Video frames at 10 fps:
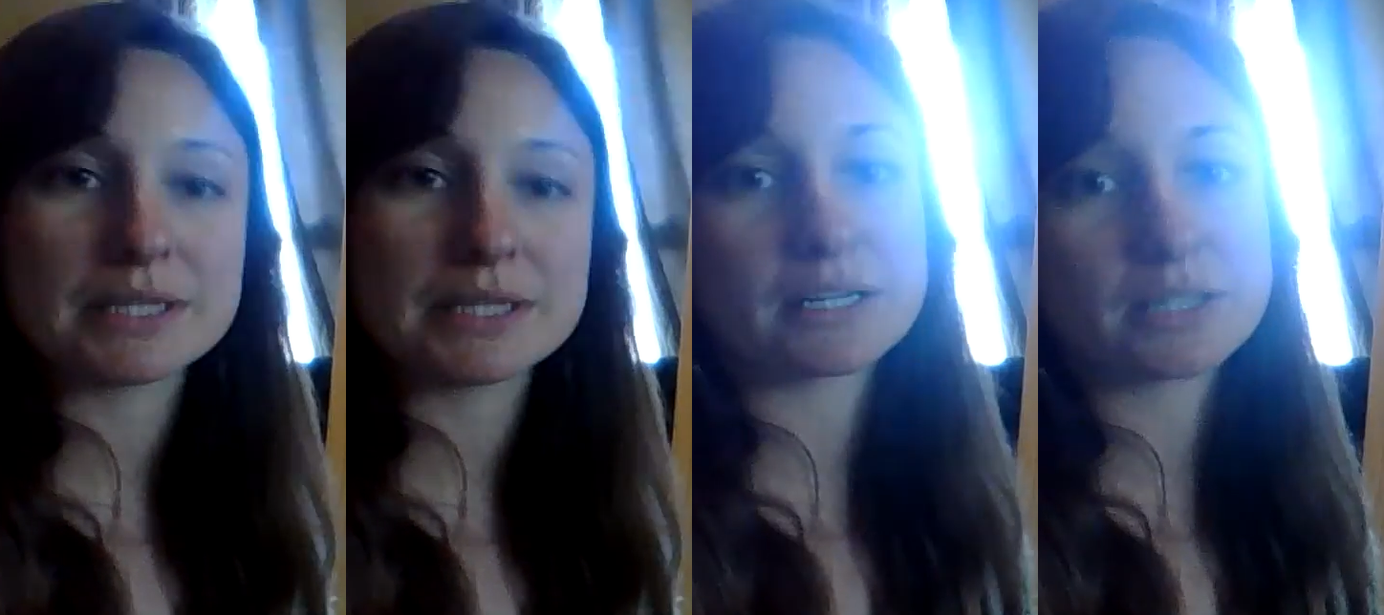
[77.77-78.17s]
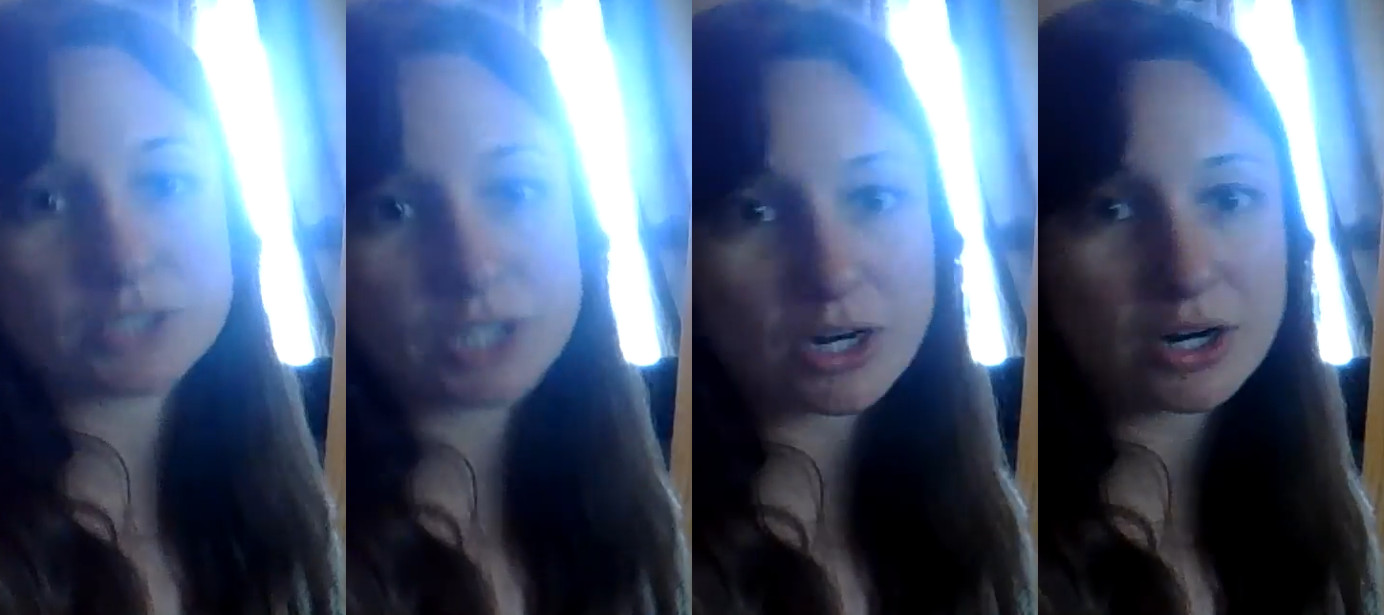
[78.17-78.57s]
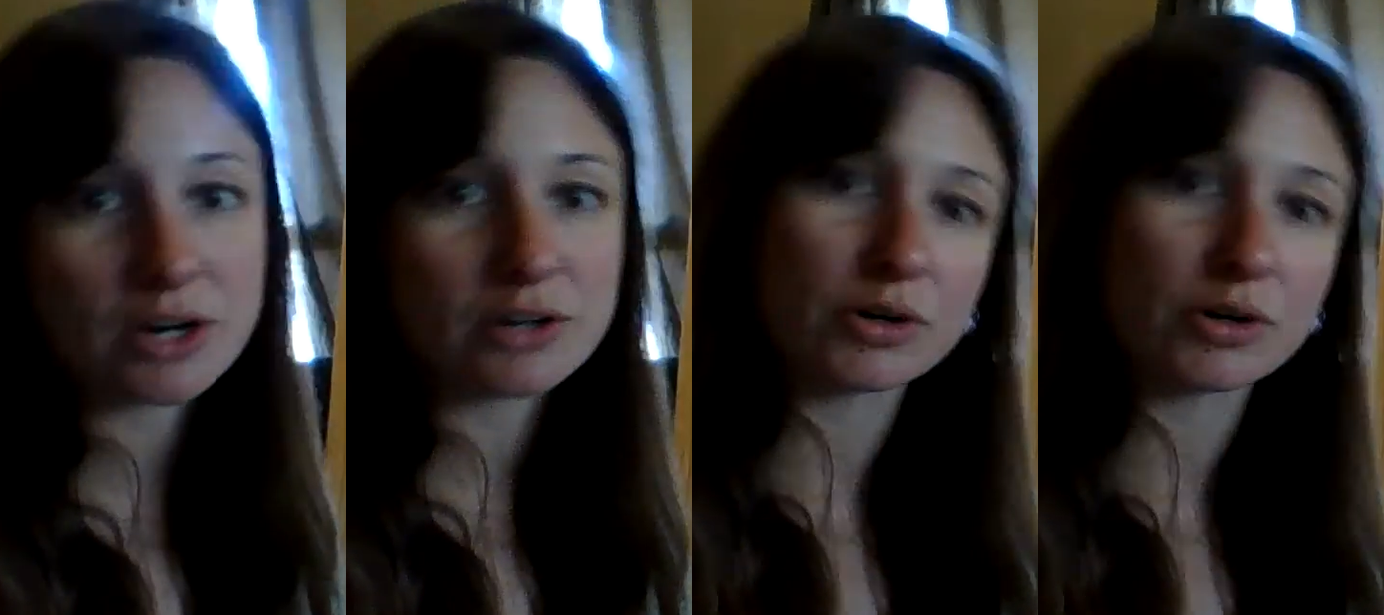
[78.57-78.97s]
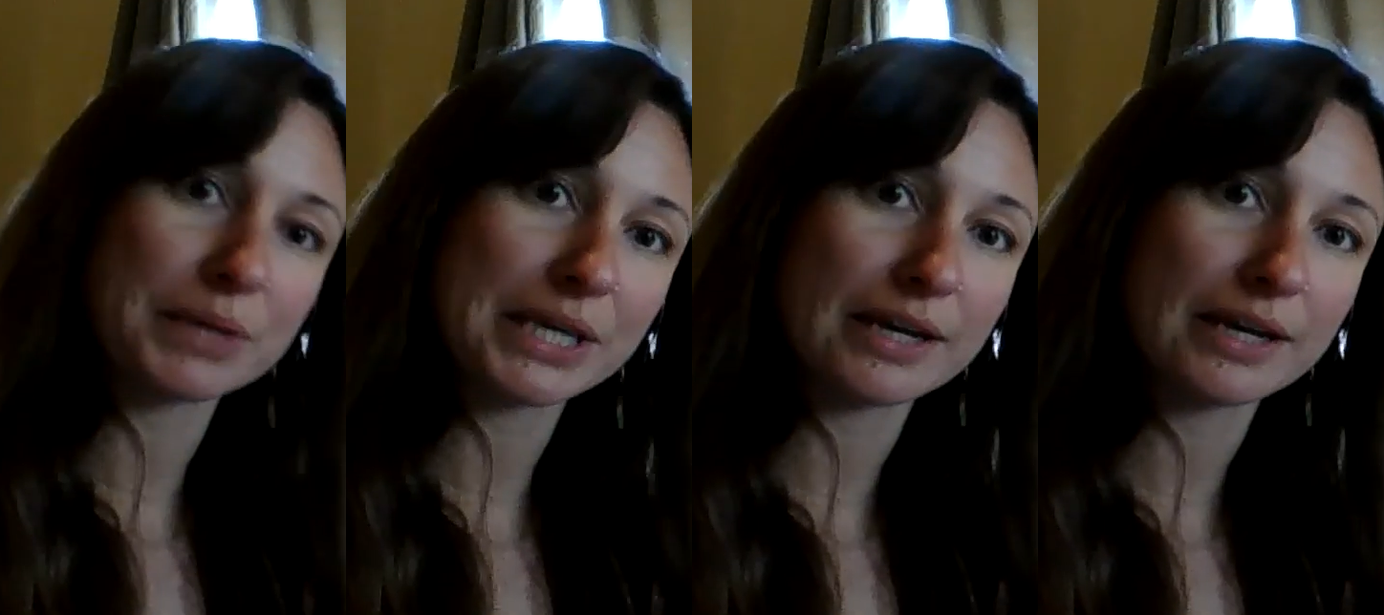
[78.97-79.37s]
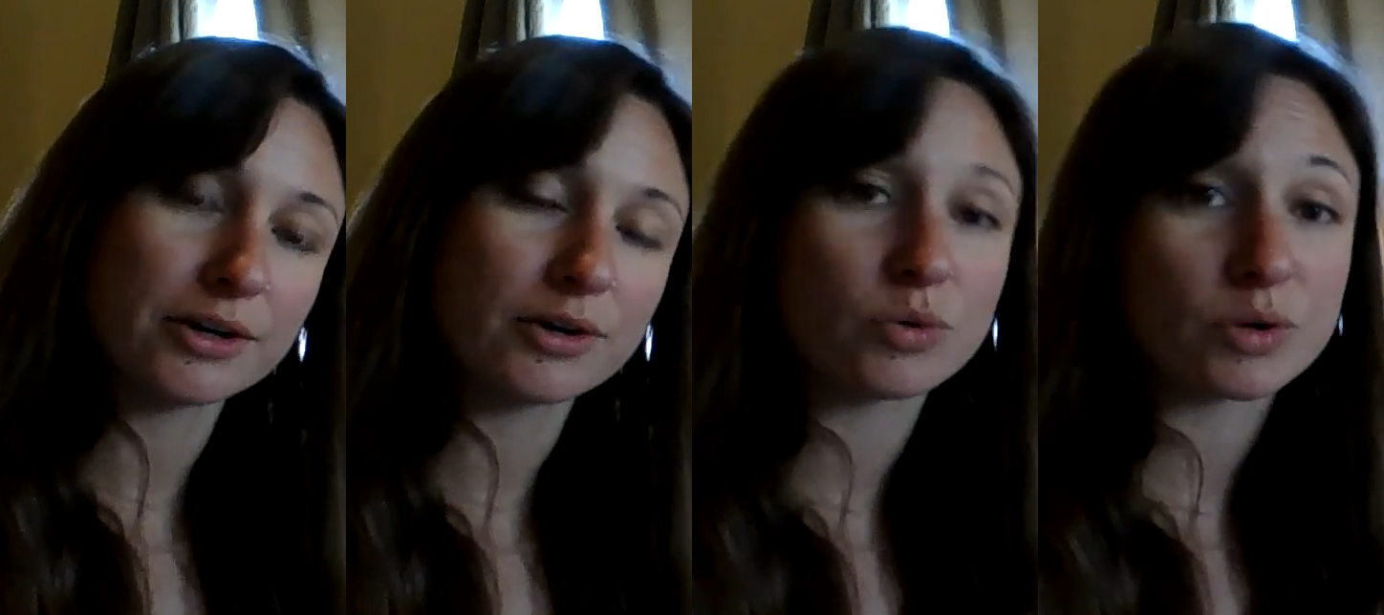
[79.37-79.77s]
like a guitar or a
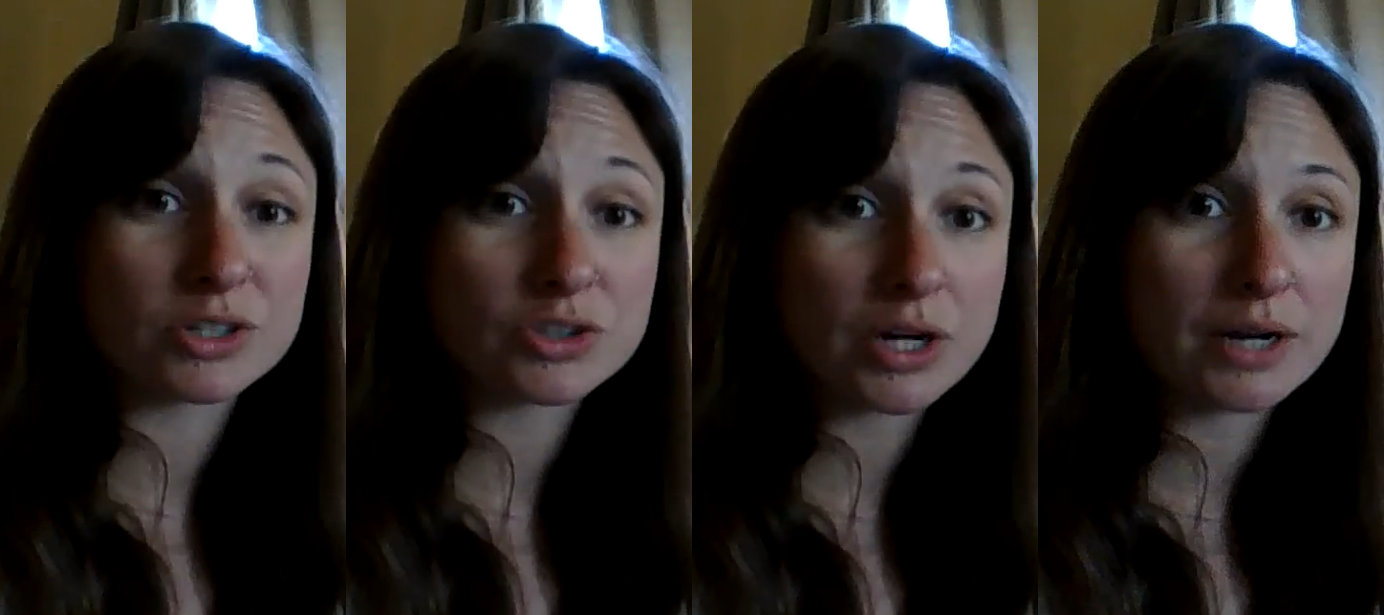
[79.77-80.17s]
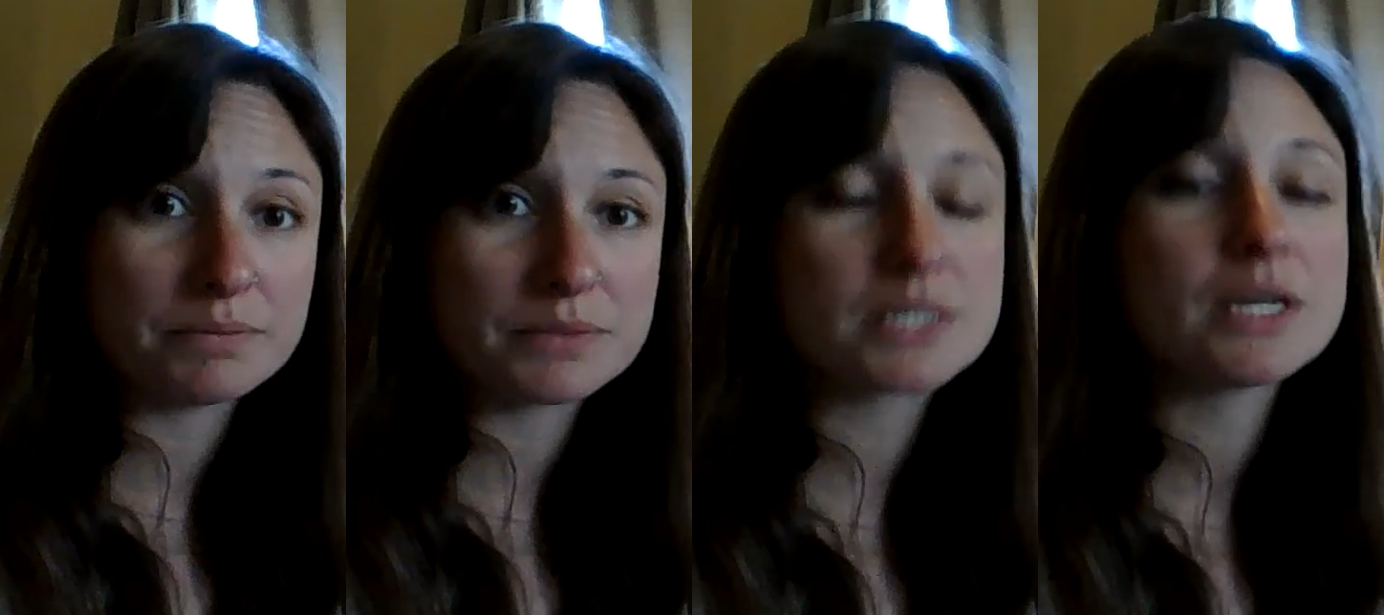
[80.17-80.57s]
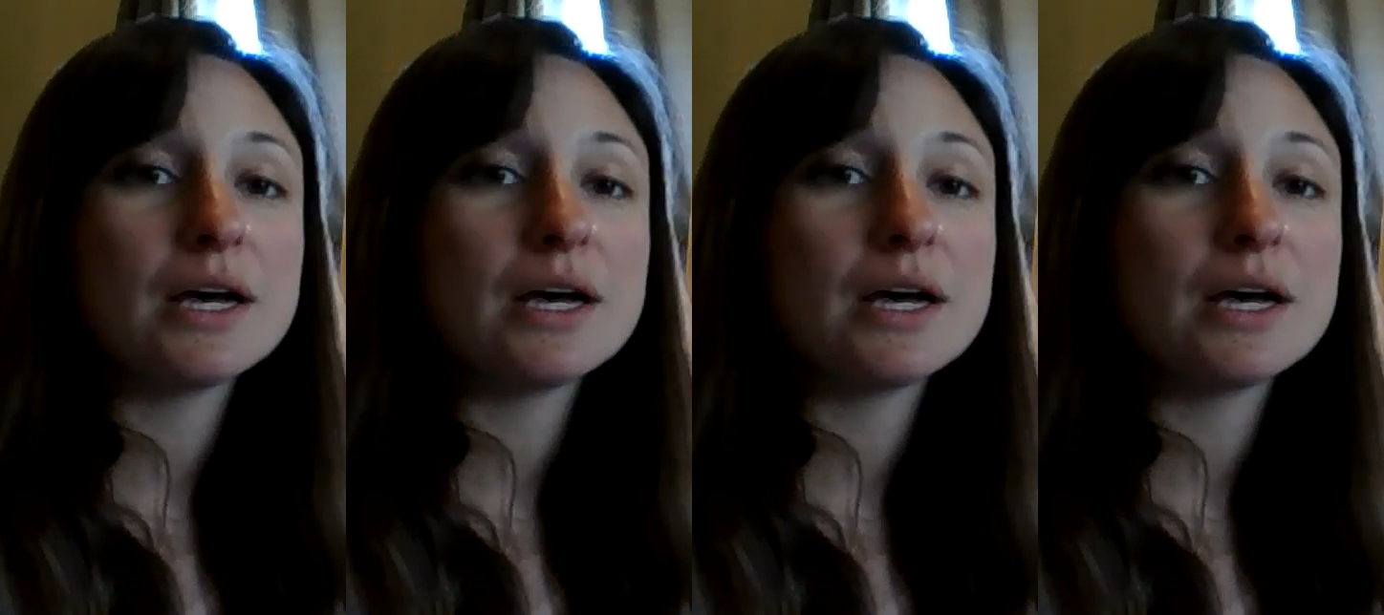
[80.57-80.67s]
piano or the drums.